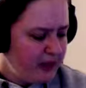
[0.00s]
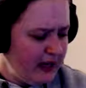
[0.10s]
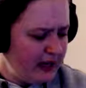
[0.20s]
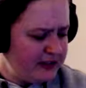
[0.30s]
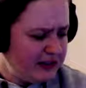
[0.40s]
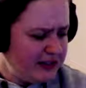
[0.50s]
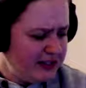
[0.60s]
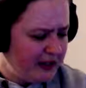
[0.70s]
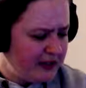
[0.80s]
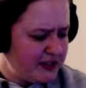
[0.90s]
It does
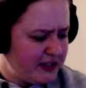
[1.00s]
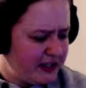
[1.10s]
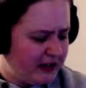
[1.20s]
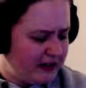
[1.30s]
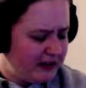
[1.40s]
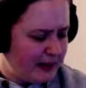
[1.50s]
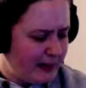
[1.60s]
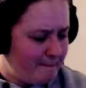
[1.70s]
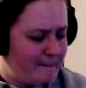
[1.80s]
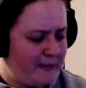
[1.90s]
hurt to talk,
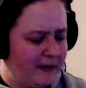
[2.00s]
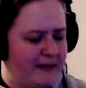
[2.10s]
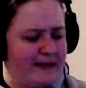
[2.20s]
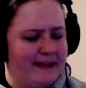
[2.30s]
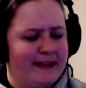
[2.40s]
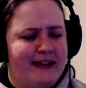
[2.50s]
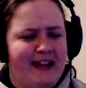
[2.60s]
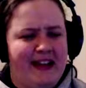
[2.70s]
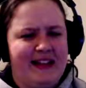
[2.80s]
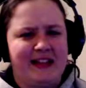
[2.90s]
but
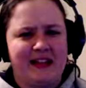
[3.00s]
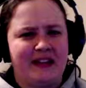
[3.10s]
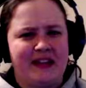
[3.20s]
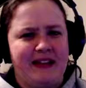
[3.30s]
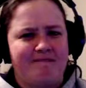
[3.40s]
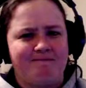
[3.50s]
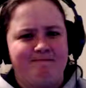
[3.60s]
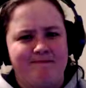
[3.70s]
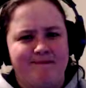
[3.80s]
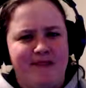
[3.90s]
it's a good thing.
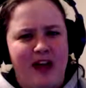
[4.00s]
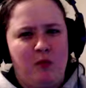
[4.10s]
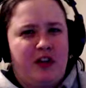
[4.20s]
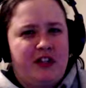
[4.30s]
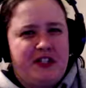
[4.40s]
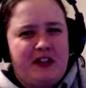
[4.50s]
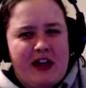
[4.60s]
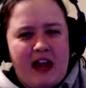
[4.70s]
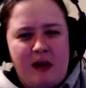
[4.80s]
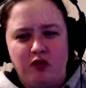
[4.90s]
I want to talk.
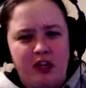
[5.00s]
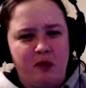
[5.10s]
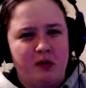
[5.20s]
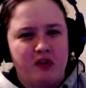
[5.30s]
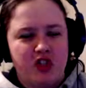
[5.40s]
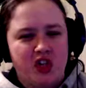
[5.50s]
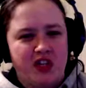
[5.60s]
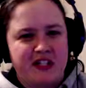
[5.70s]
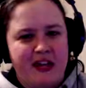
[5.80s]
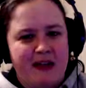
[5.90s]
I really want to enjoy
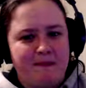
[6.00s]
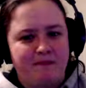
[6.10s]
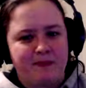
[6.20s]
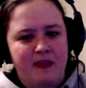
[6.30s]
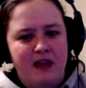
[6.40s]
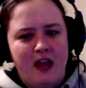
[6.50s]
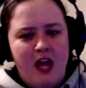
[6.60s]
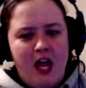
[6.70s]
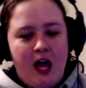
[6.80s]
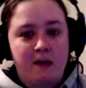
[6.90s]
this game.
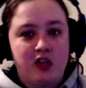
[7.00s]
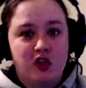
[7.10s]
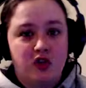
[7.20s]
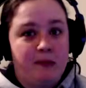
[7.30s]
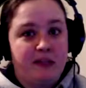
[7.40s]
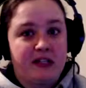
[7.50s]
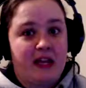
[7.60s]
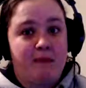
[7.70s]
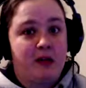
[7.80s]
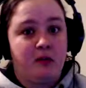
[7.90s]
I'm going to stream this
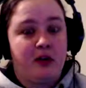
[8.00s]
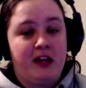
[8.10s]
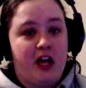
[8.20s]
game, by the way.